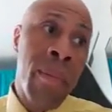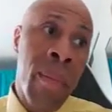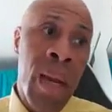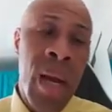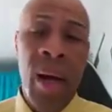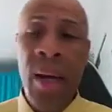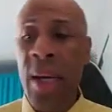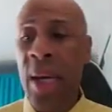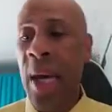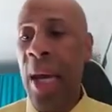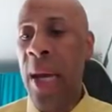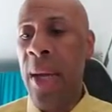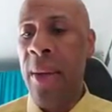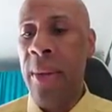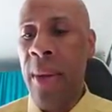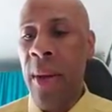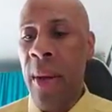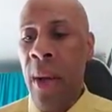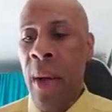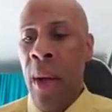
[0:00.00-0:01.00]
Again,
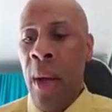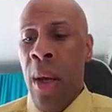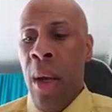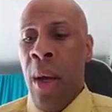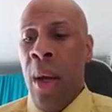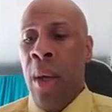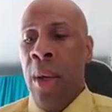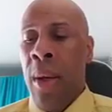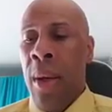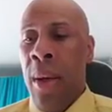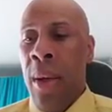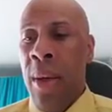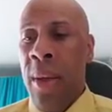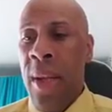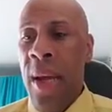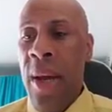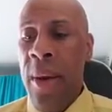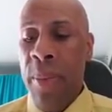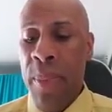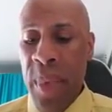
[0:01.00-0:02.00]

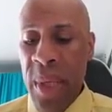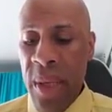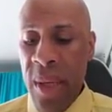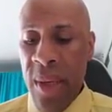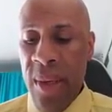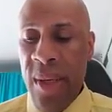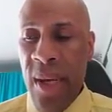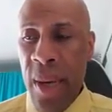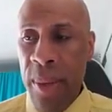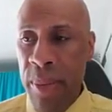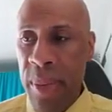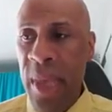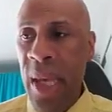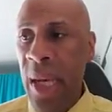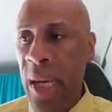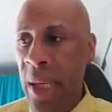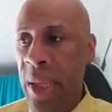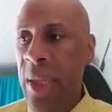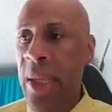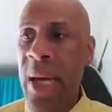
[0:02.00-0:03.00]
that opinion type
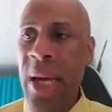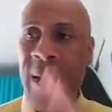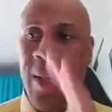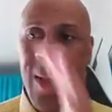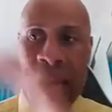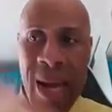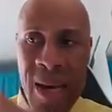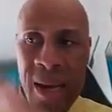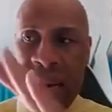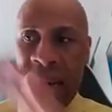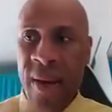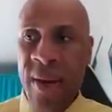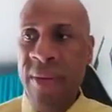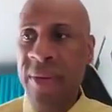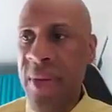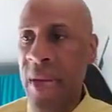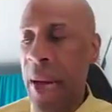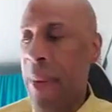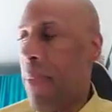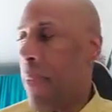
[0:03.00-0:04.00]
thing, like that negative
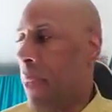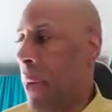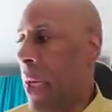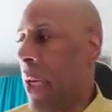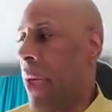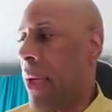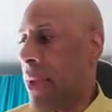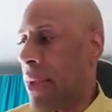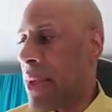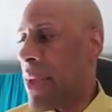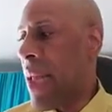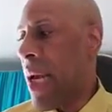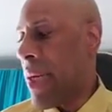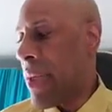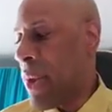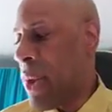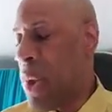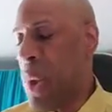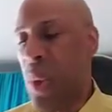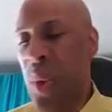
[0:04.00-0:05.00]
type thing, is
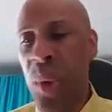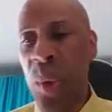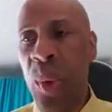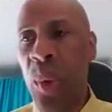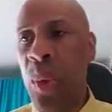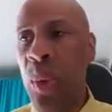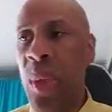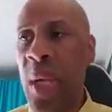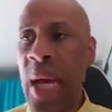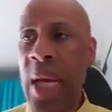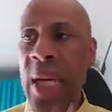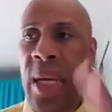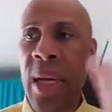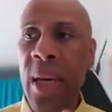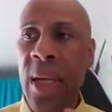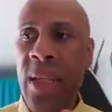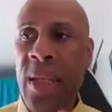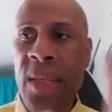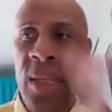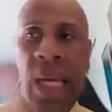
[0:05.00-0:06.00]
like doo-doo, like
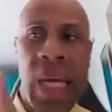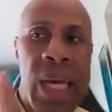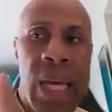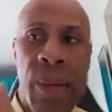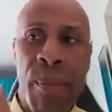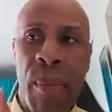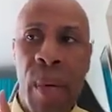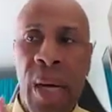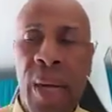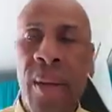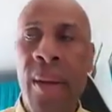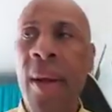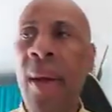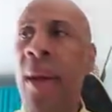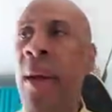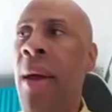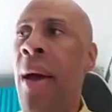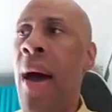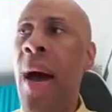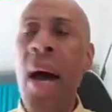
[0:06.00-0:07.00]
a stinky butt.
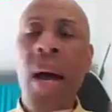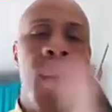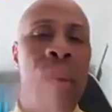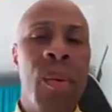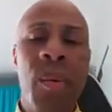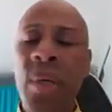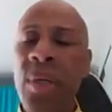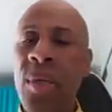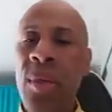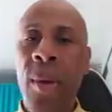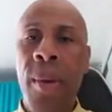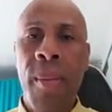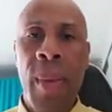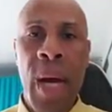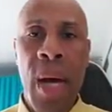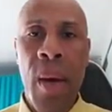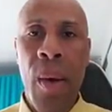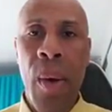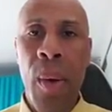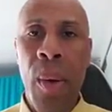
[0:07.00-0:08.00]
I don't want you in my
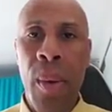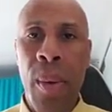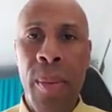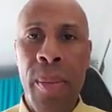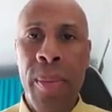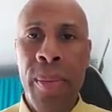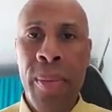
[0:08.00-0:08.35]
home.